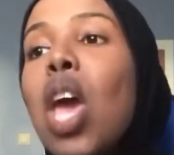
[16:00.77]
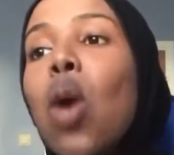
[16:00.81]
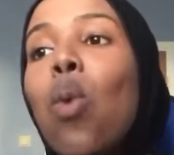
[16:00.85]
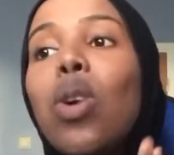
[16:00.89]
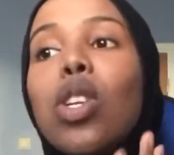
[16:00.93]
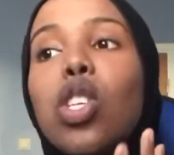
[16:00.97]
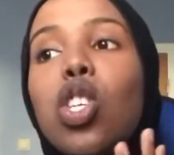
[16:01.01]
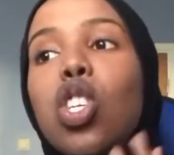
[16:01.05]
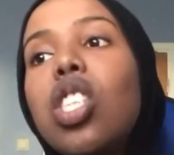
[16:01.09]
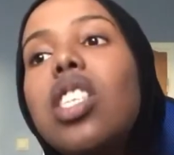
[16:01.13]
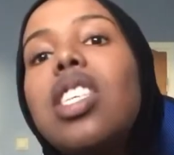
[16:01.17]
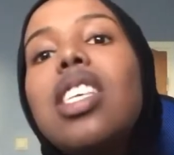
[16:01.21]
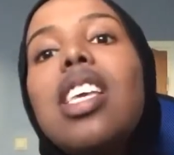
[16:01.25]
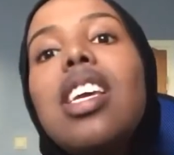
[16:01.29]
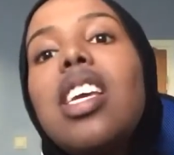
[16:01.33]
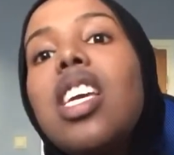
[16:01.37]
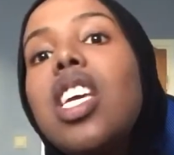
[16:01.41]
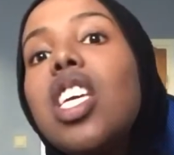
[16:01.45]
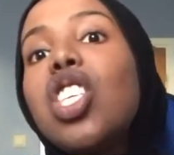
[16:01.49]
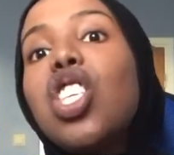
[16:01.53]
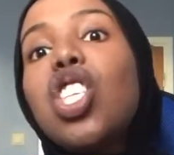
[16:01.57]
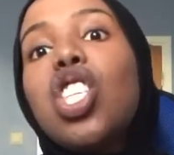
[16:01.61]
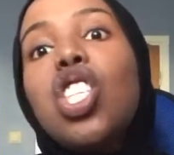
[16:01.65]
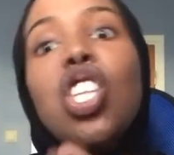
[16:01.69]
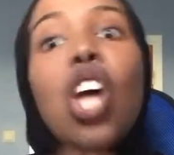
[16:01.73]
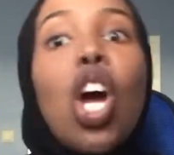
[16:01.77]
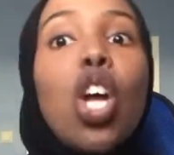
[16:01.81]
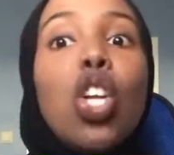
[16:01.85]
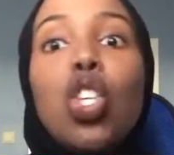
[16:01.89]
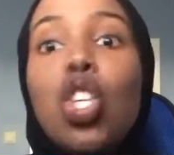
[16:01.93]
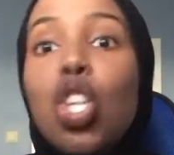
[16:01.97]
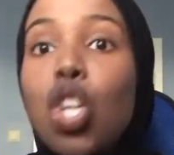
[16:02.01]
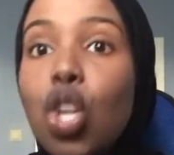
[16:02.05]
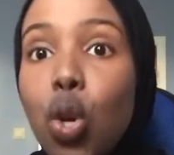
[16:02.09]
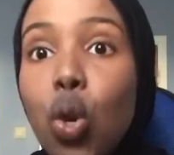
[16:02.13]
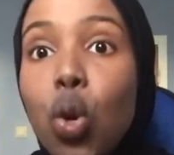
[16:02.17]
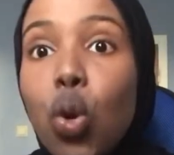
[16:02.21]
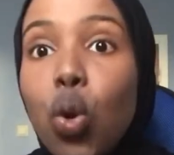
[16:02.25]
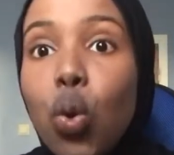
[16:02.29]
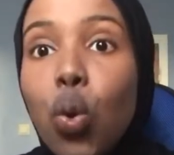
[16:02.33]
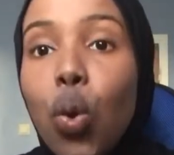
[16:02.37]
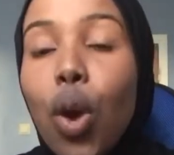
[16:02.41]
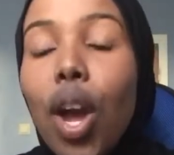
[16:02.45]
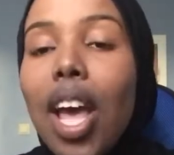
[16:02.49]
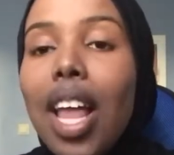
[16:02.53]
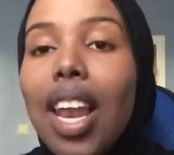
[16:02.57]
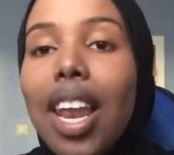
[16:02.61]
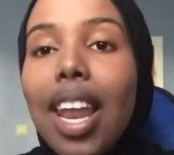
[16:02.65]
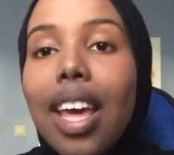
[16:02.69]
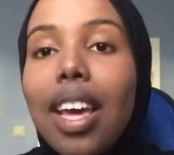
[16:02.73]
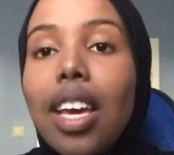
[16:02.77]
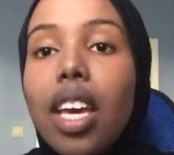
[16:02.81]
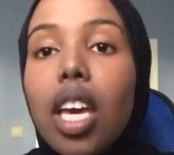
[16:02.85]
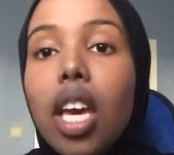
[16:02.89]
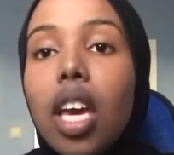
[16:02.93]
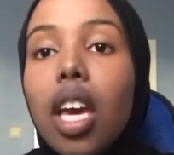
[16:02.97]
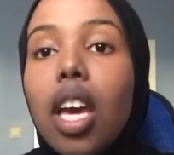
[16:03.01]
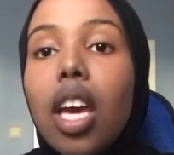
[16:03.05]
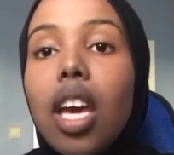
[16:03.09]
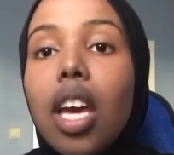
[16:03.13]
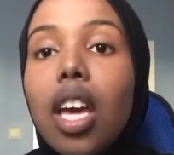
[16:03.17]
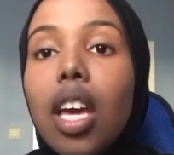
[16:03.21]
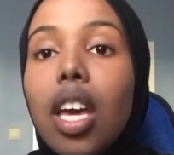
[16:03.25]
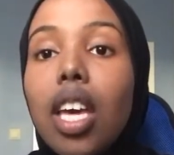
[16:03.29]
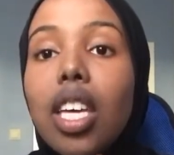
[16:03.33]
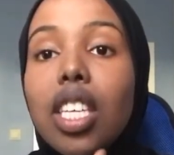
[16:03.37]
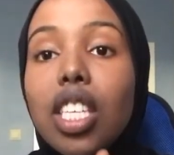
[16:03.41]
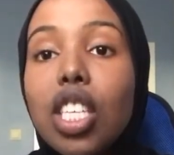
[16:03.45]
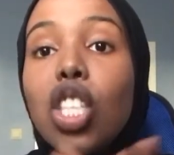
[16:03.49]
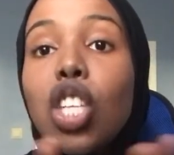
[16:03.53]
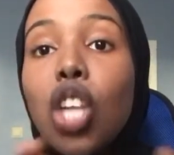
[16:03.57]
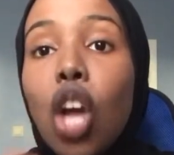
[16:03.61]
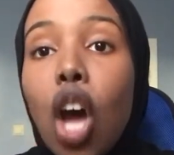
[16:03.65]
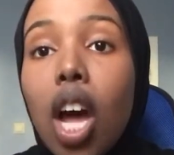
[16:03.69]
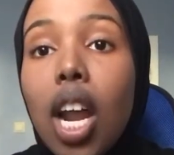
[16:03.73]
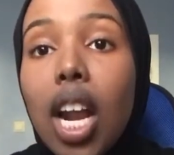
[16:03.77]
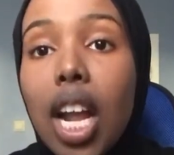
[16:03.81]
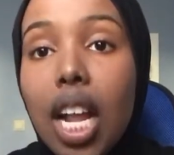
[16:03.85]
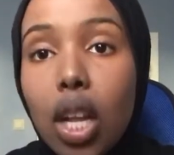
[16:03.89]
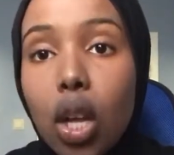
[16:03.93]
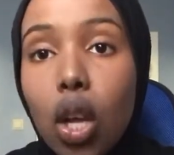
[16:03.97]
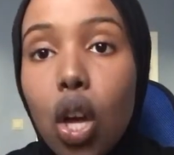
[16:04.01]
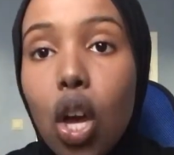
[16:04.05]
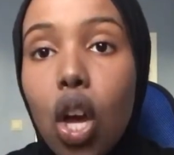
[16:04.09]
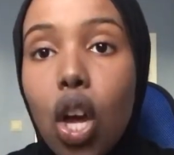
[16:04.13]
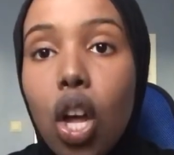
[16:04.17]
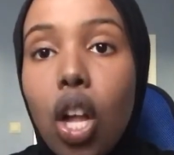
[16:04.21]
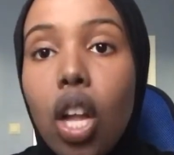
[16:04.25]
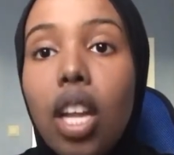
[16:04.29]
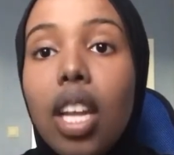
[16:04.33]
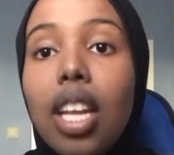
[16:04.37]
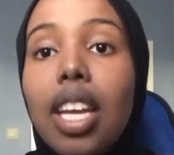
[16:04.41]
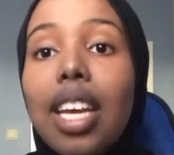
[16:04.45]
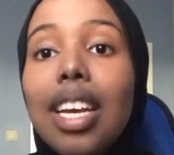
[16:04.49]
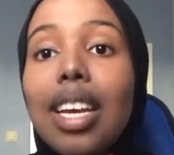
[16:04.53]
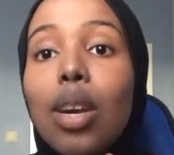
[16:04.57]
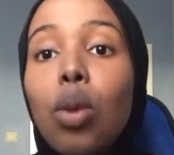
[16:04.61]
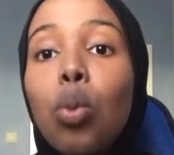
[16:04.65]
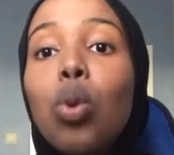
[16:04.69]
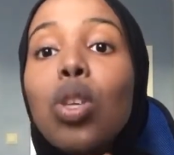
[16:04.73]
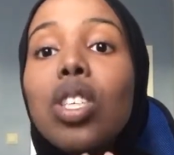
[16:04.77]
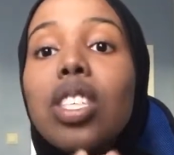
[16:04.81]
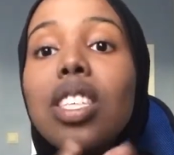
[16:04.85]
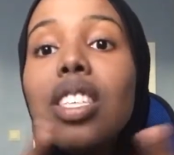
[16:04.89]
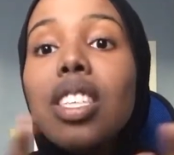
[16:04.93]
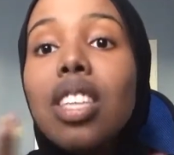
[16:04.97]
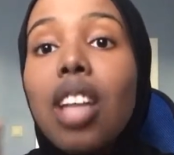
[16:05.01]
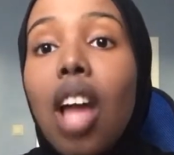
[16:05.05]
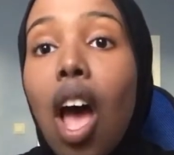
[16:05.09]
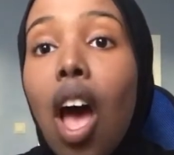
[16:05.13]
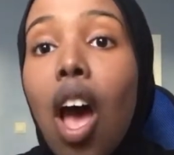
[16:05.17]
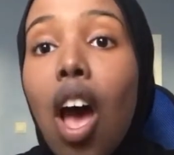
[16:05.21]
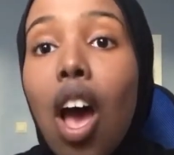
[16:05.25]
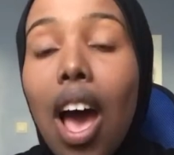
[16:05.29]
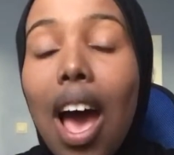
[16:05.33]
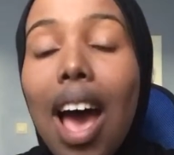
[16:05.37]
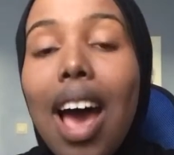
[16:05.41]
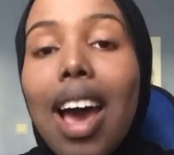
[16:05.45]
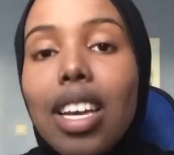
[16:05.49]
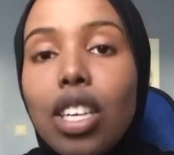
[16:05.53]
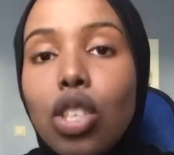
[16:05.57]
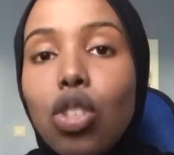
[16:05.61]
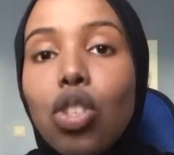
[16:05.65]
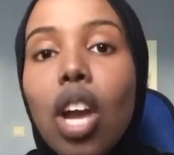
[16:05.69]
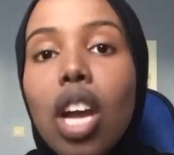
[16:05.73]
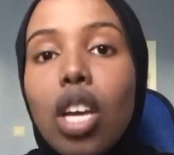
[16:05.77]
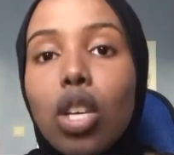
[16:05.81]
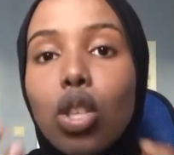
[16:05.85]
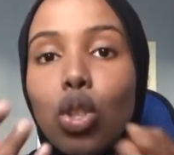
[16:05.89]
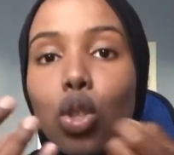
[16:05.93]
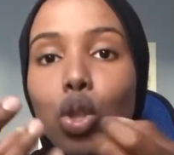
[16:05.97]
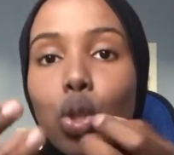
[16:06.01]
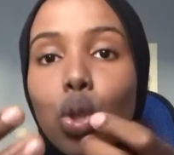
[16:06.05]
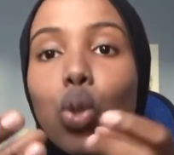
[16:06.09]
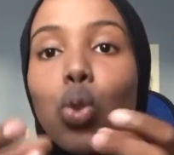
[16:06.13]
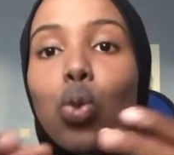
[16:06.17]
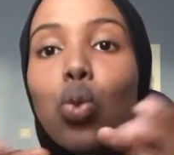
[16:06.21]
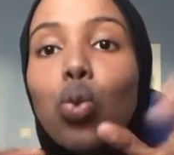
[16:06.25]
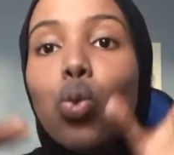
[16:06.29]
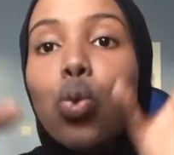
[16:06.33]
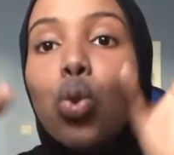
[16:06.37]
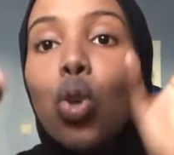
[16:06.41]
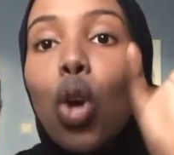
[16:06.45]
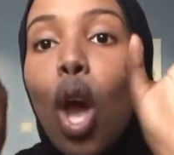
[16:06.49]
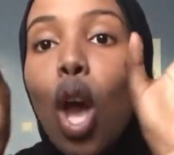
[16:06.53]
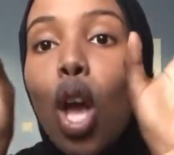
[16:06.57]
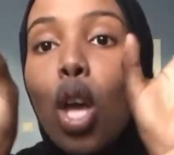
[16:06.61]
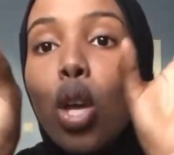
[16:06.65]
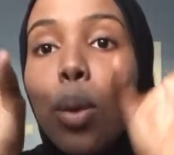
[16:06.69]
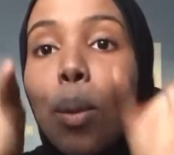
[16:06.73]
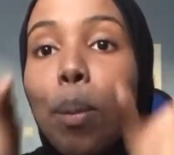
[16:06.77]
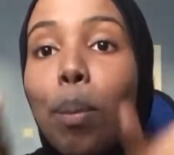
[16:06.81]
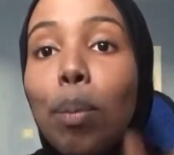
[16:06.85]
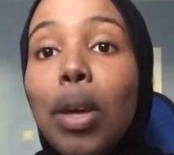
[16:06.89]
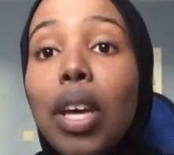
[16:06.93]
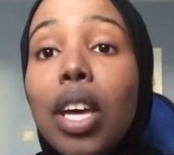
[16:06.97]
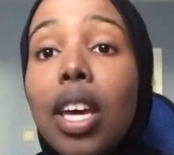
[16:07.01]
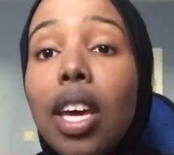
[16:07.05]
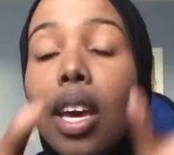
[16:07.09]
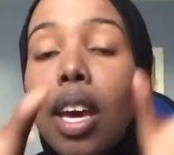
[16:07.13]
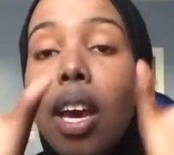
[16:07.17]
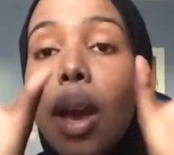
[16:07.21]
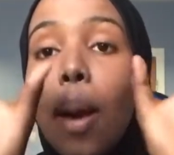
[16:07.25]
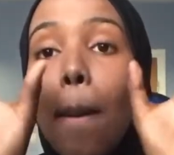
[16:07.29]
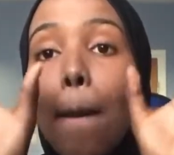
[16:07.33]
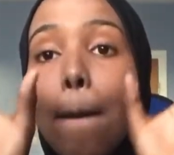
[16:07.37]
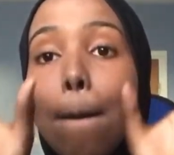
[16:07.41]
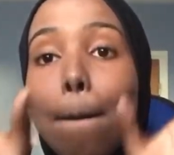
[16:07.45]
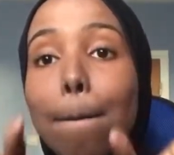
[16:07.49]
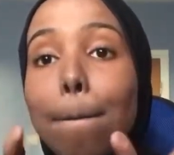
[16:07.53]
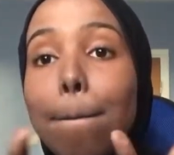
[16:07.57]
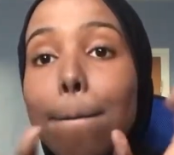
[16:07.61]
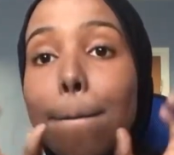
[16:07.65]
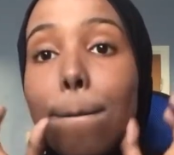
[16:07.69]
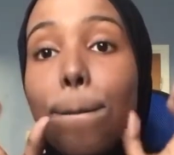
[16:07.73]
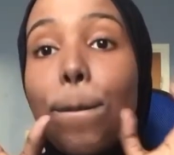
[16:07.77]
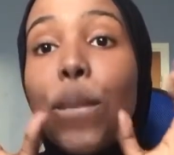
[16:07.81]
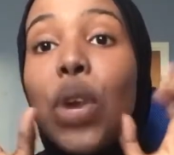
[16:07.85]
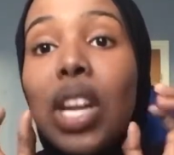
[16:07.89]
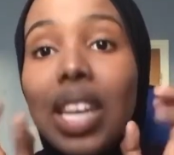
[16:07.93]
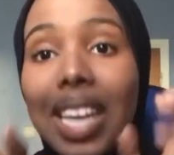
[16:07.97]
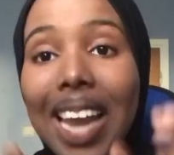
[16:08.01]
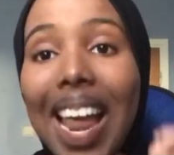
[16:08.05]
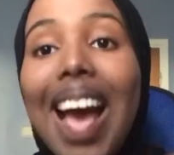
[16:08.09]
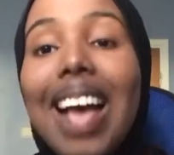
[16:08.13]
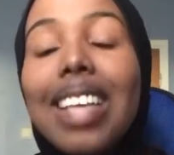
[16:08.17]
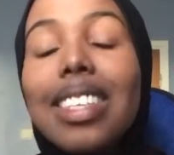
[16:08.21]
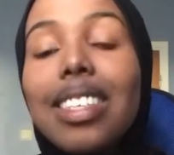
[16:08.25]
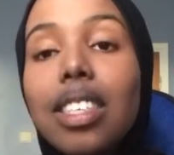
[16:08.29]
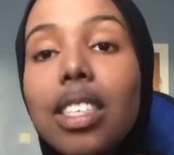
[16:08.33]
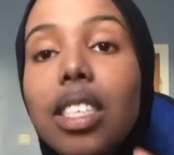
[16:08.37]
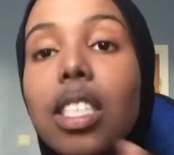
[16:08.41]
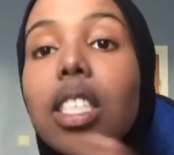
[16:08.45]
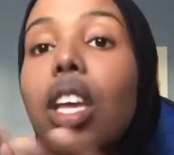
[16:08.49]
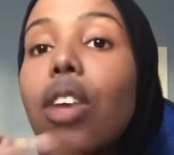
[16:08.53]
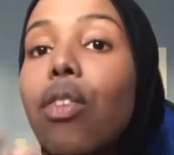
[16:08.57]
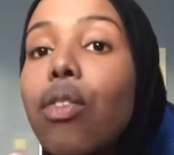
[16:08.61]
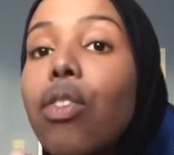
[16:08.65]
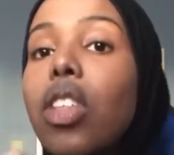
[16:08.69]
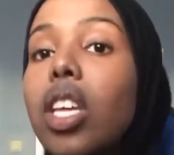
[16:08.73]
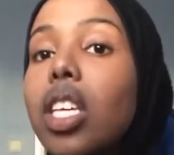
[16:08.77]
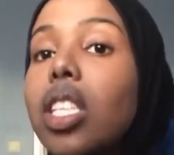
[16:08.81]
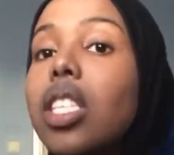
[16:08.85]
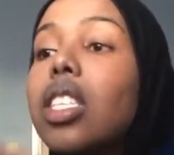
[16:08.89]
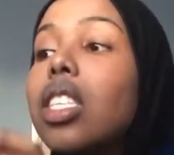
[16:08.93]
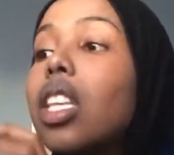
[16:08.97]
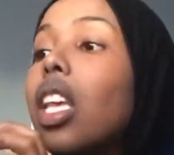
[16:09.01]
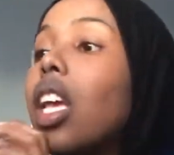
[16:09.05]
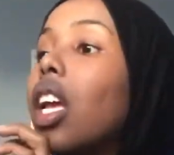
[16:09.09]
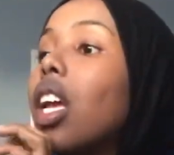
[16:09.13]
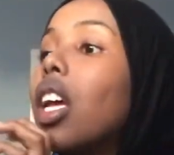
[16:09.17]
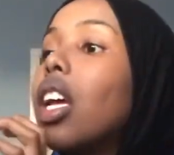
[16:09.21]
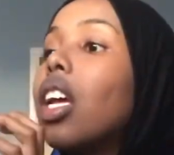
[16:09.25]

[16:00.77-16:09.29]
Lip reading: what you're saying is not true. Like, it's not alcohol. It was not. I drank two big glasses of this